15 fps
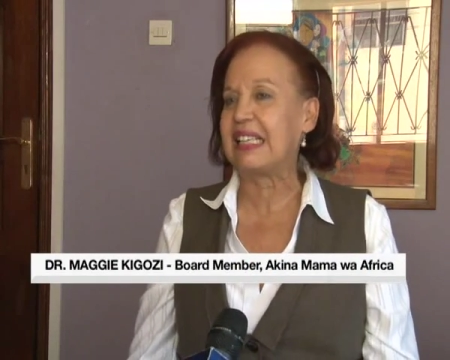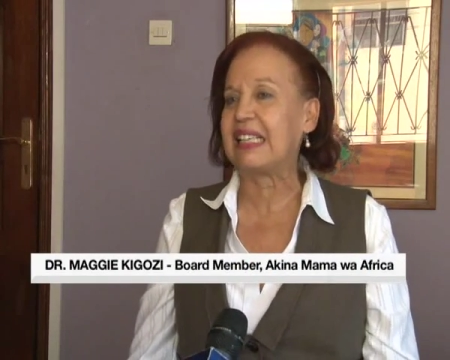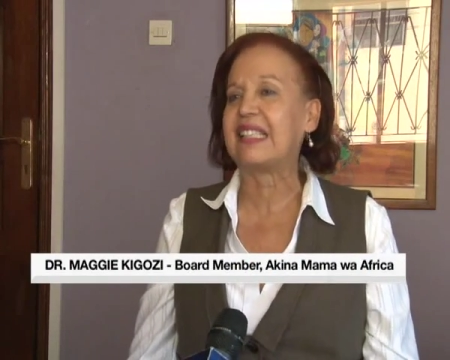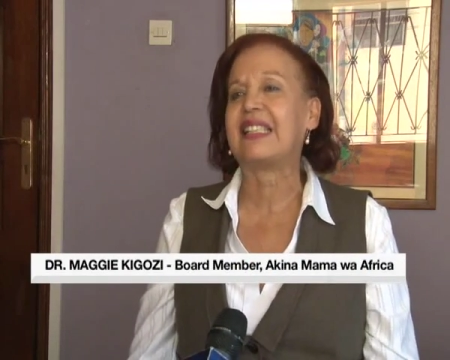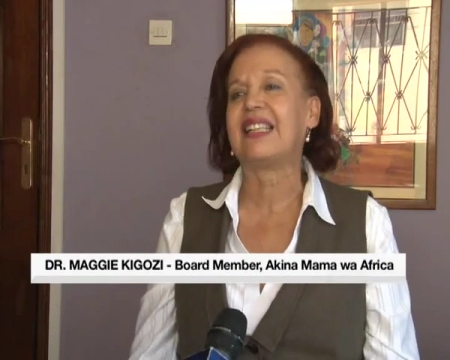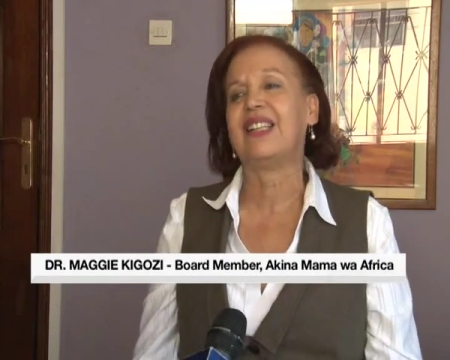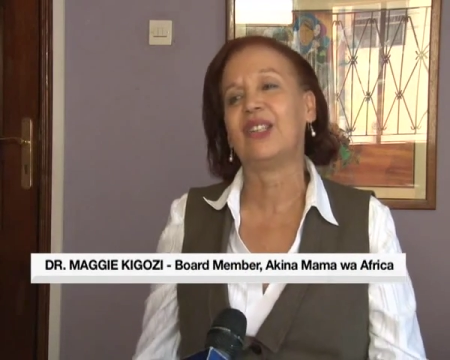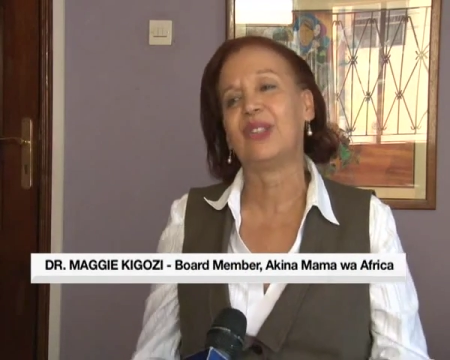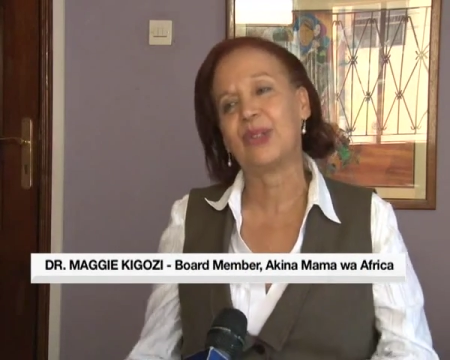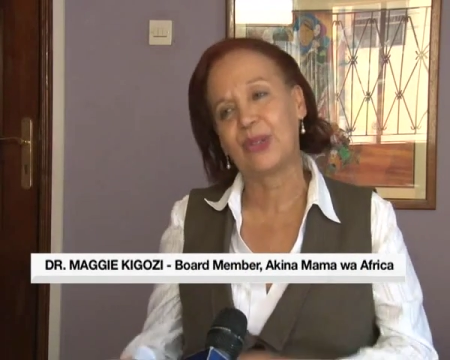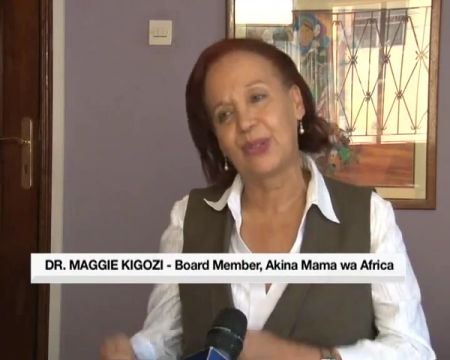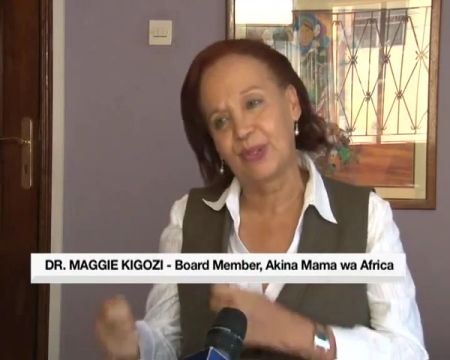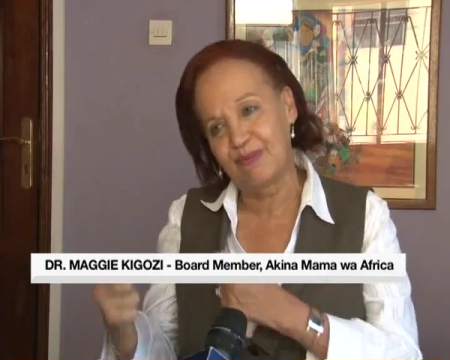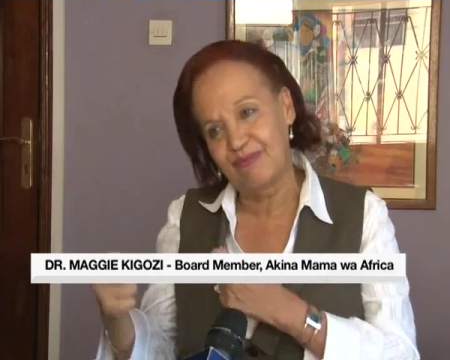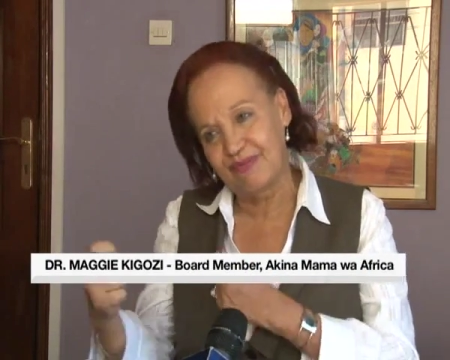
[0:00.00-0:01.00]
they tell
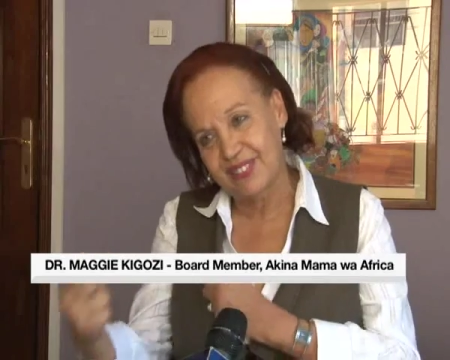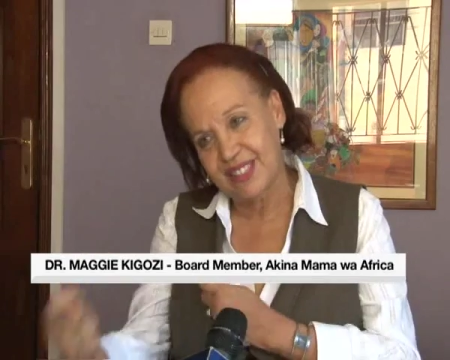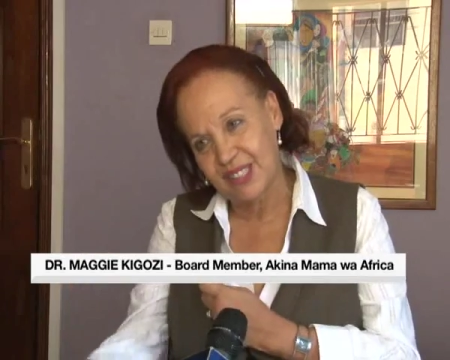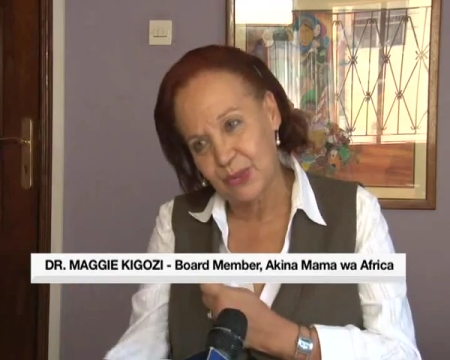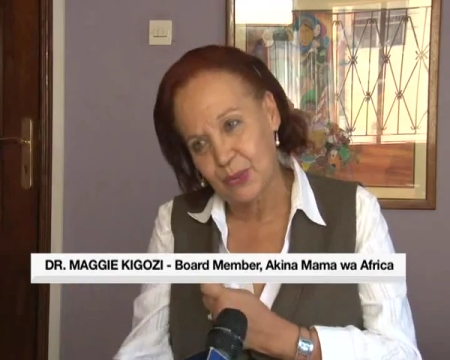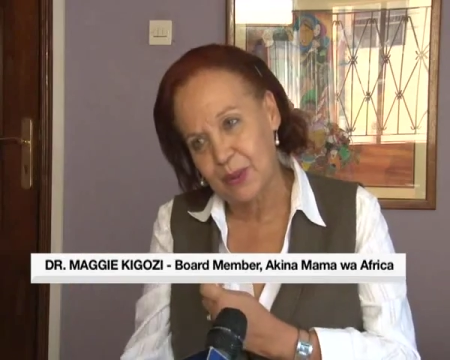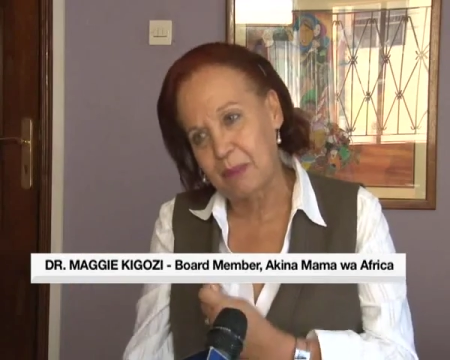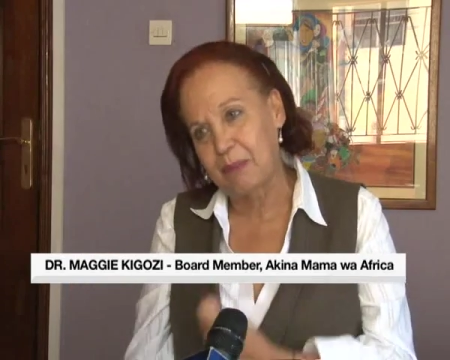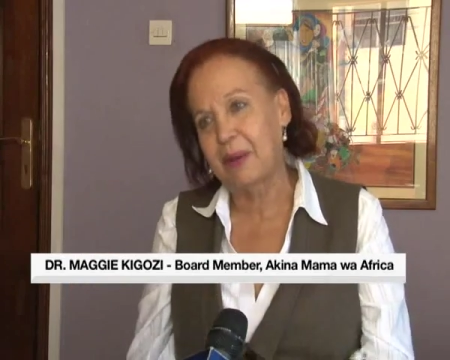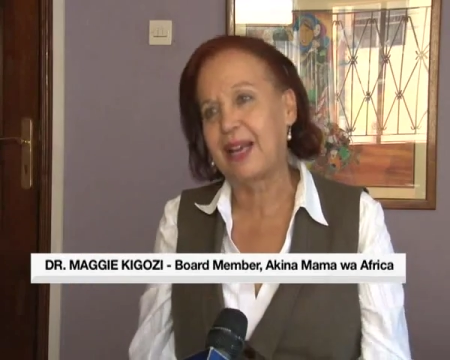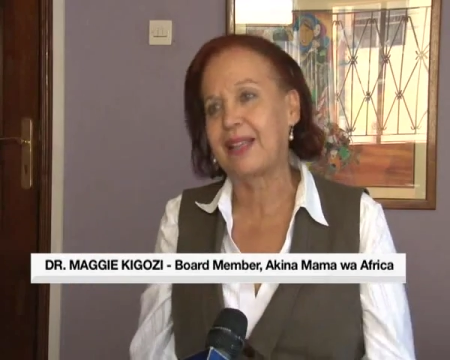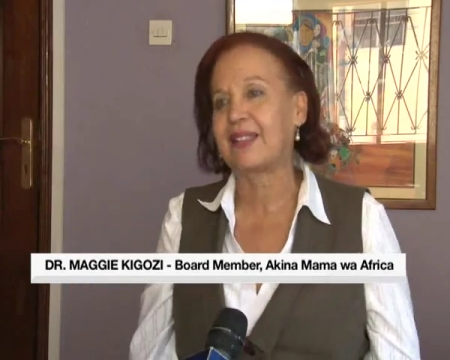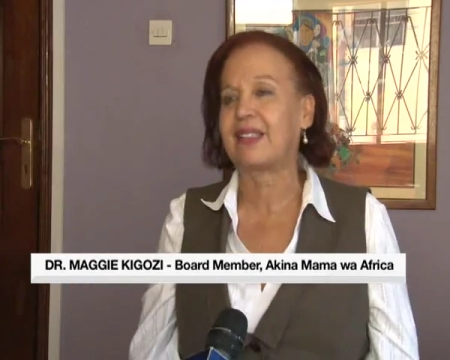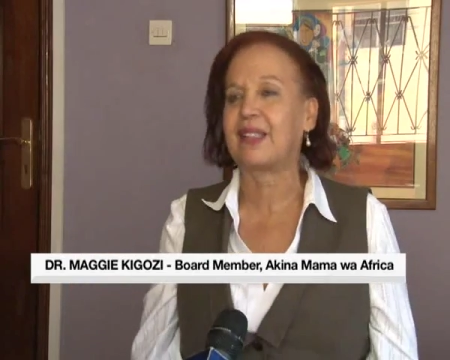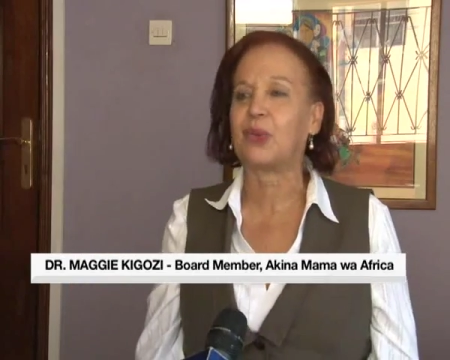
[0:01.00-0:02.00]
you this one
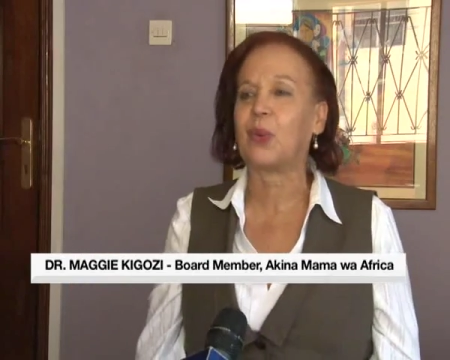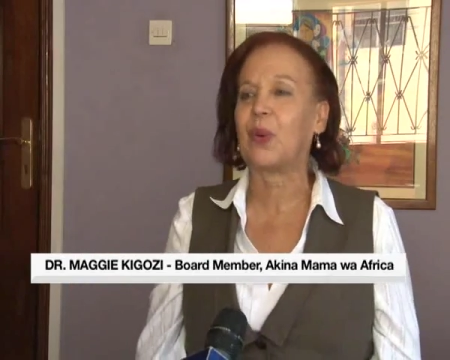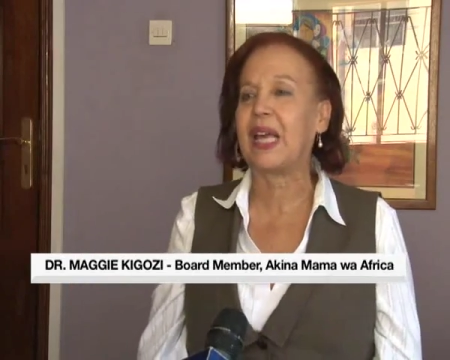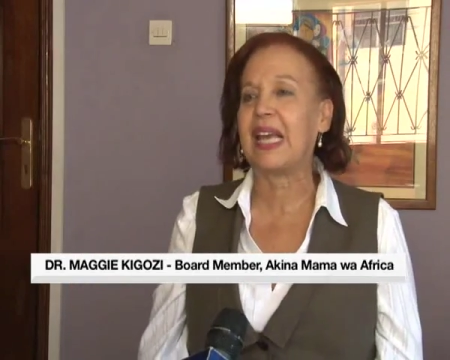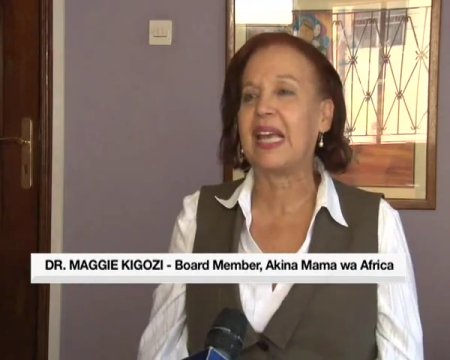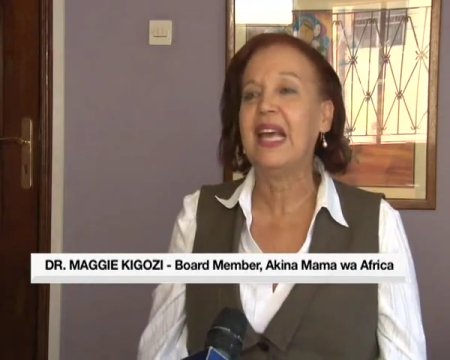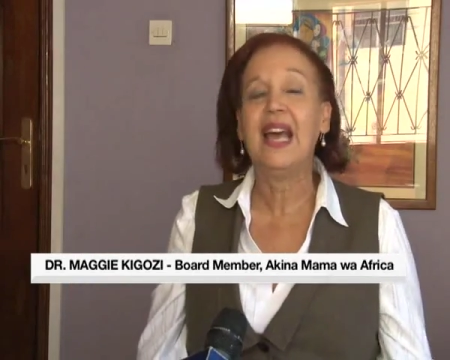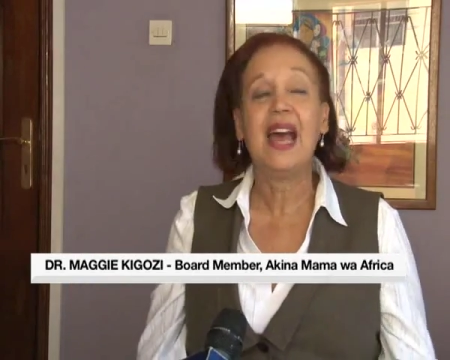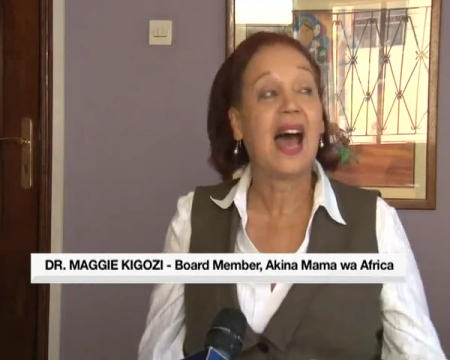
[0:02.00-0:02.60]
passed away.